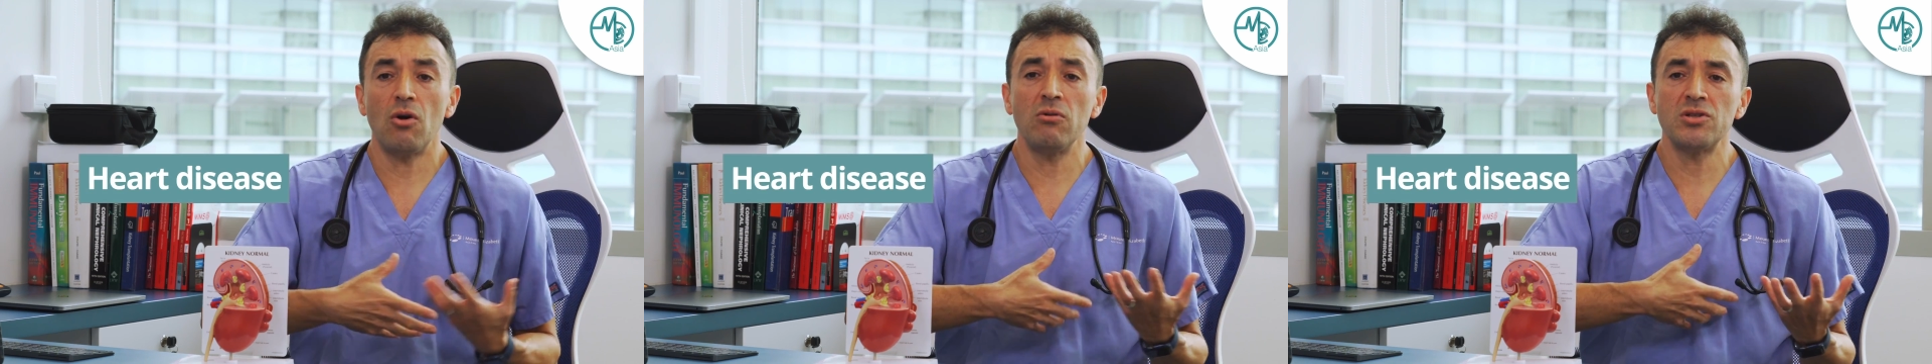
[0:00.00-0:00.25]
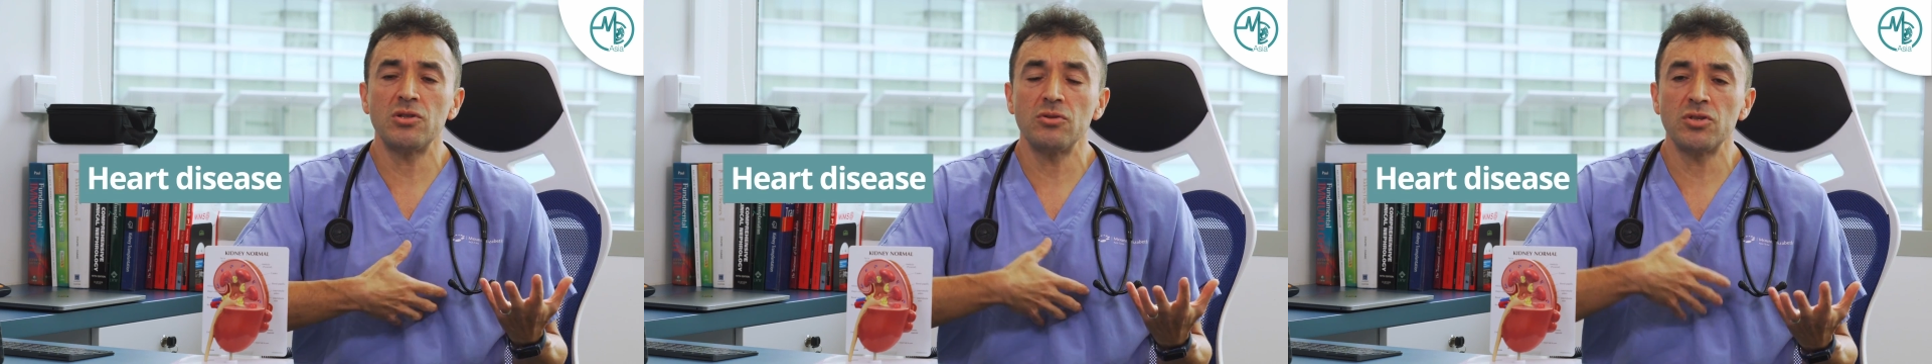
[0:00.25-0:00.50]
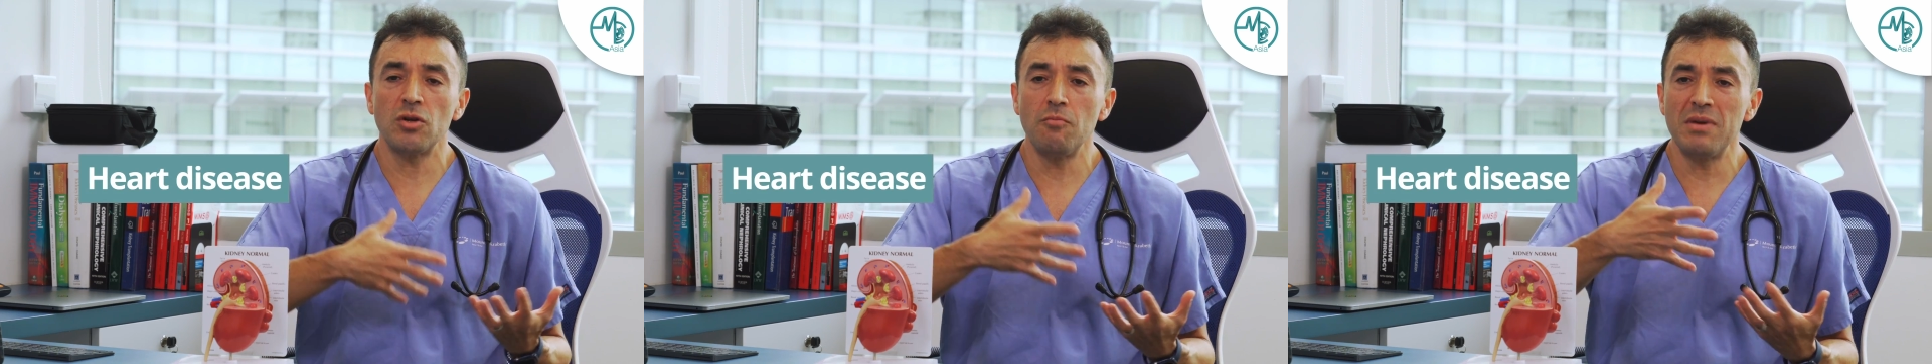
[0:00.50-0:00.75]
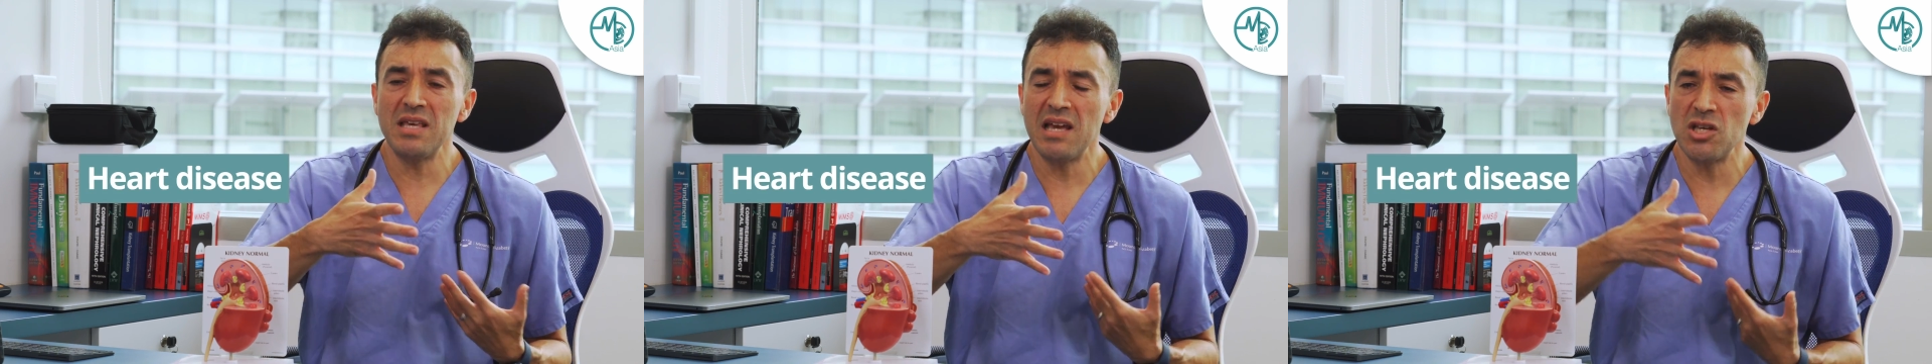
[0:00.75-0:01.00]
also some
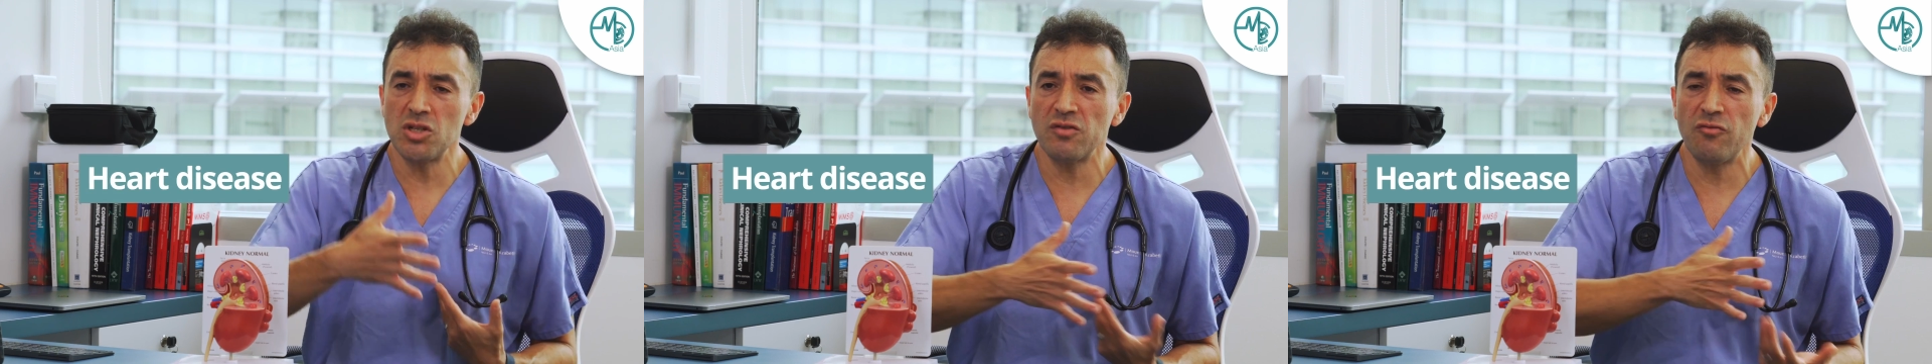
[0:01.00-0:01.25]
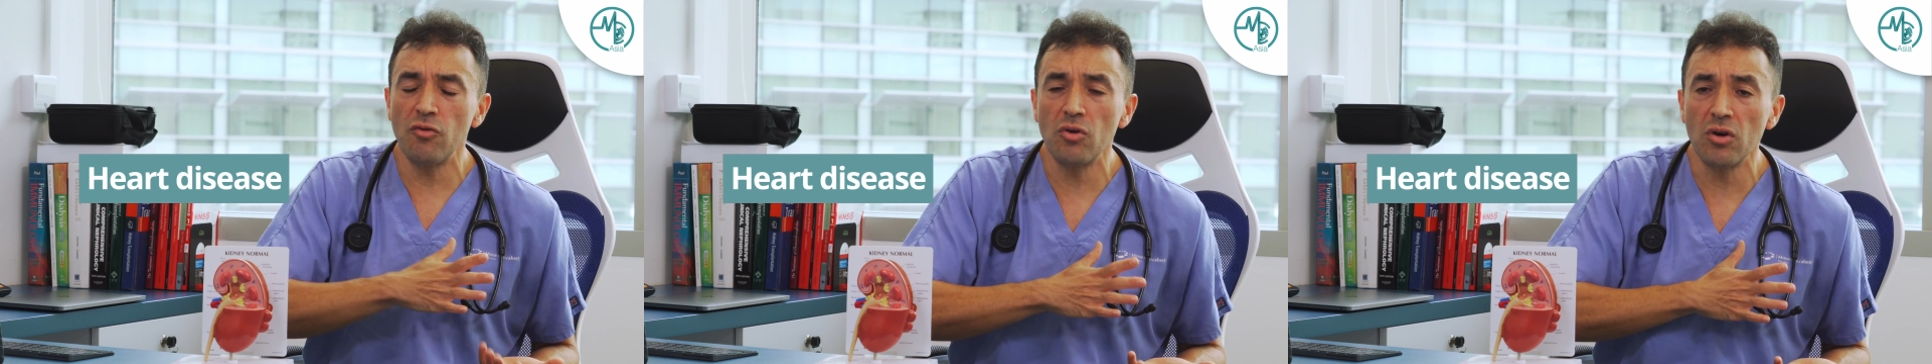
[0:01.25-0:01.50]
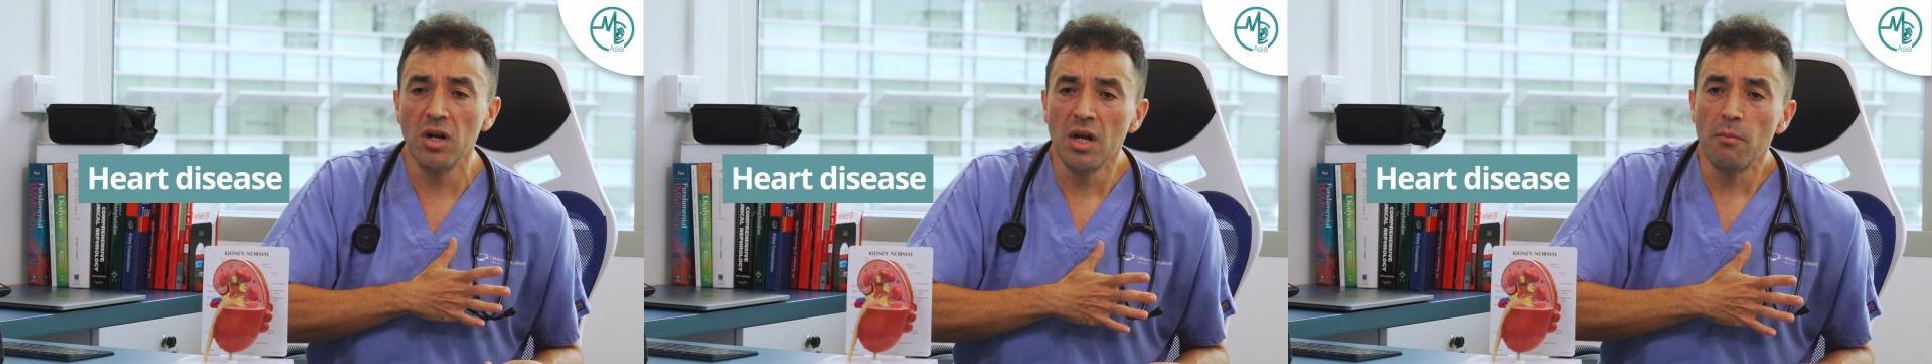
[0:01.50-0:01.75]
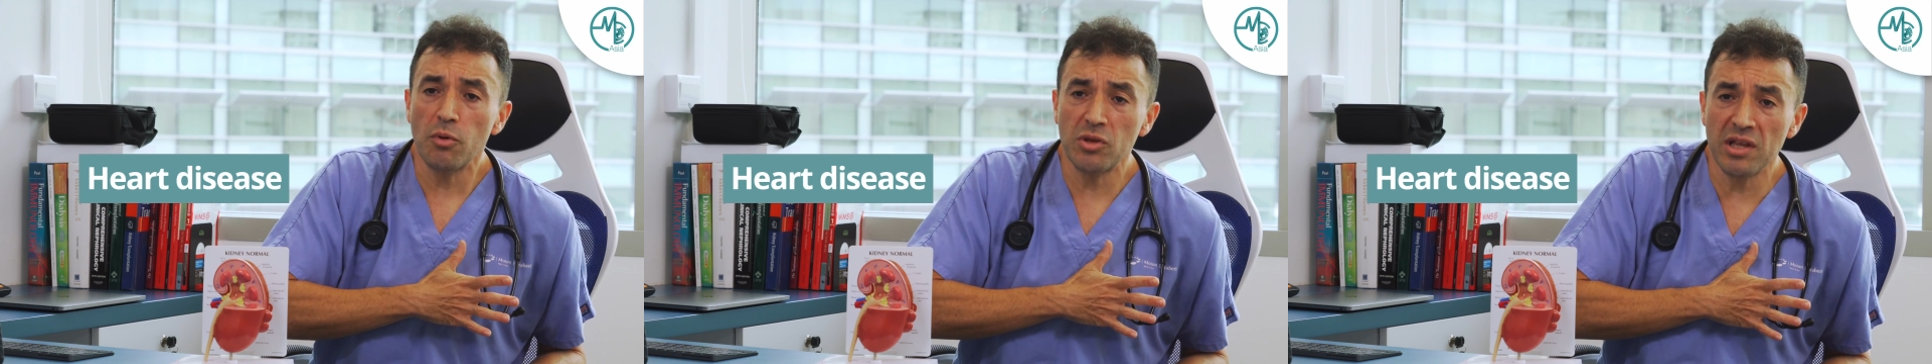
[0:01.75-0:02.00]
medications
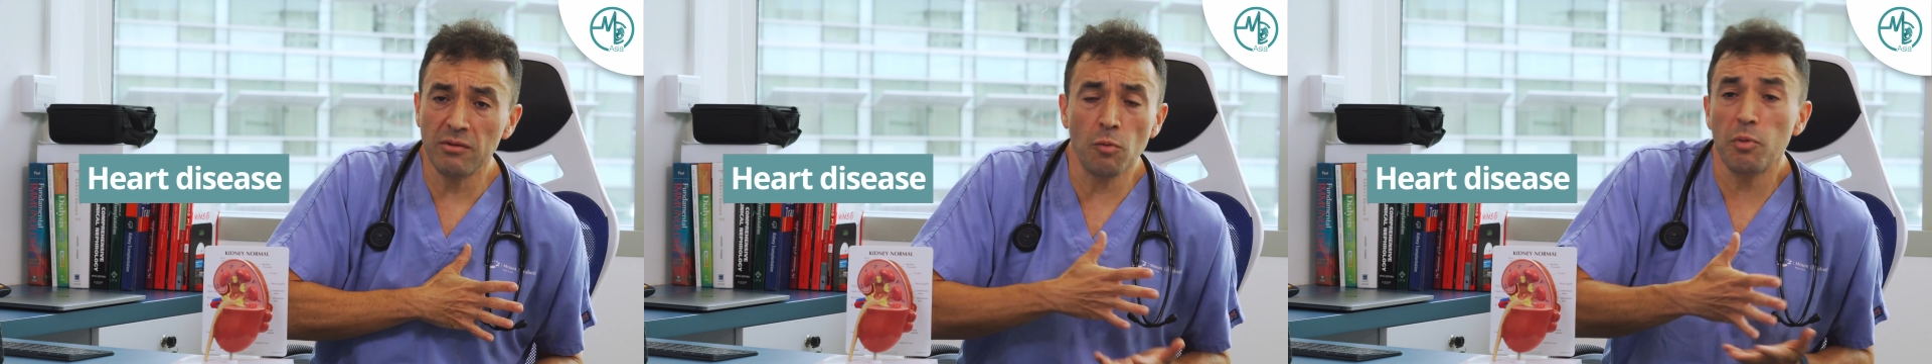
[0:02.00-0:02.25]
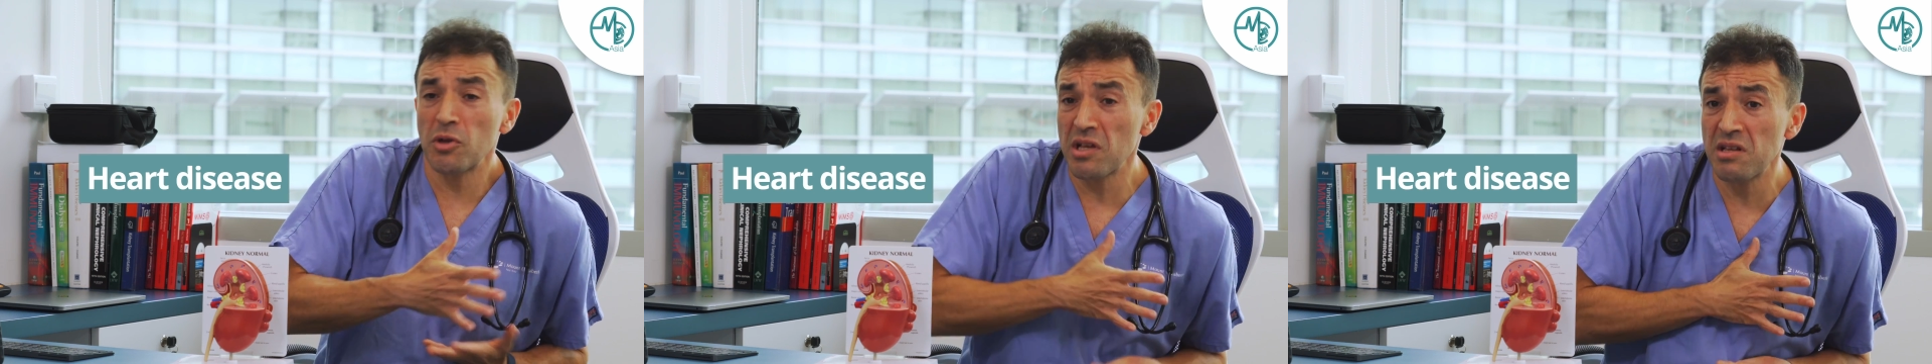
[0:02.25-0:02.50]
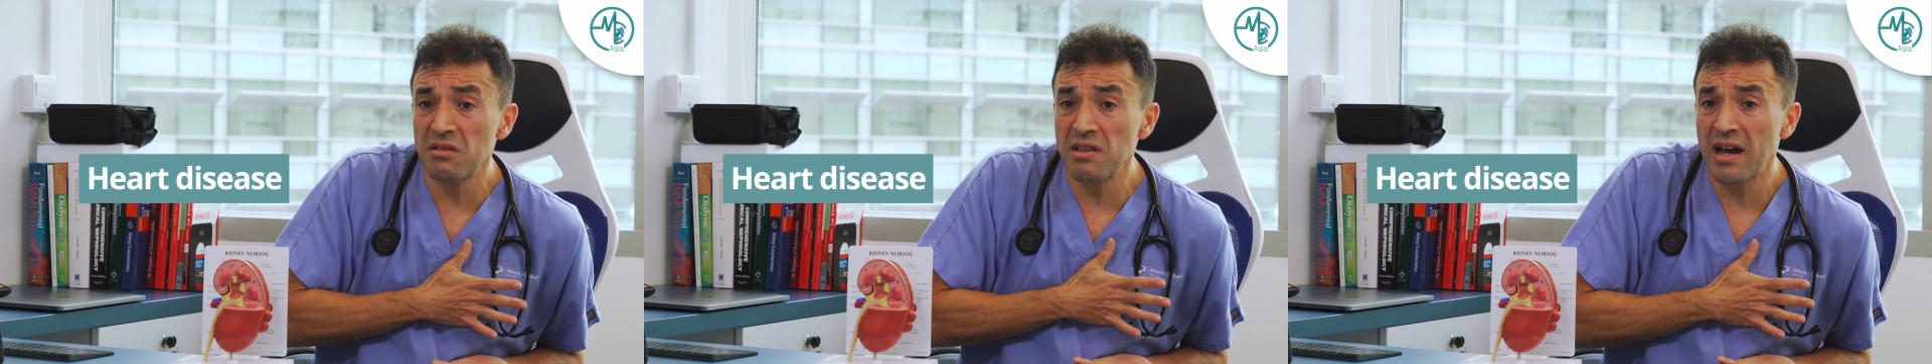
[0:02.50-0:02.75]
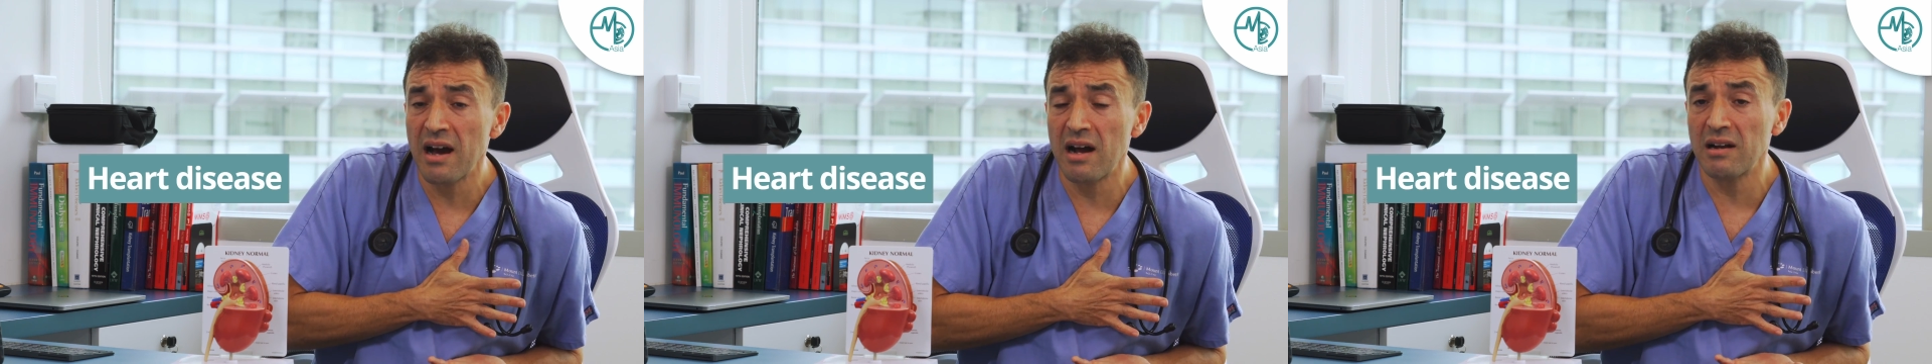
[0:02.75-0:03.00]
to protect the
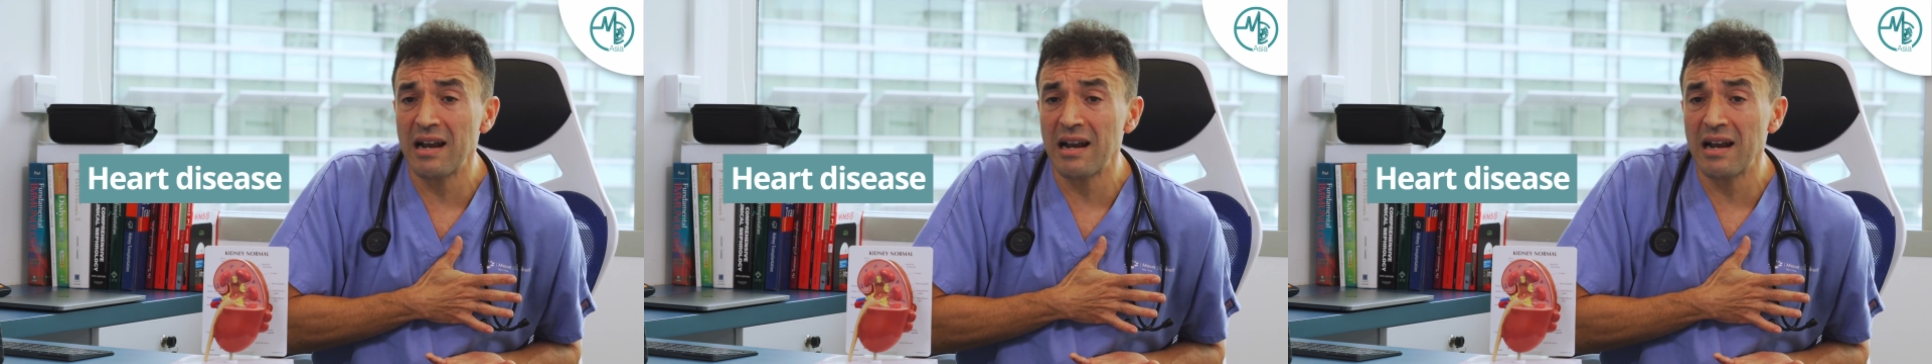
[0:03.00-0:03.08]
heart,